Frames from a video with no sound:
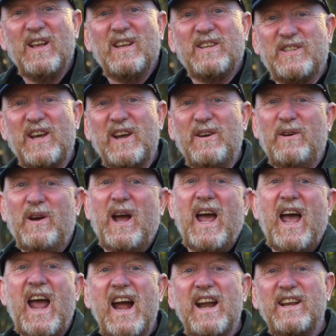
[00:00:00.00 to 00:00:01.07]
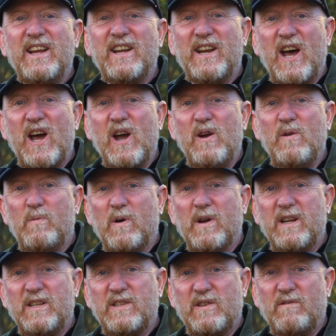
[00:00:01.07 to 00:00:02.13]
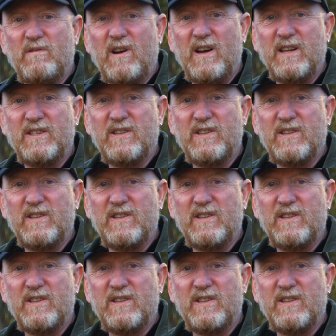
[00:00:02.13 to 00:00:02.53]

So, how do you know what is the right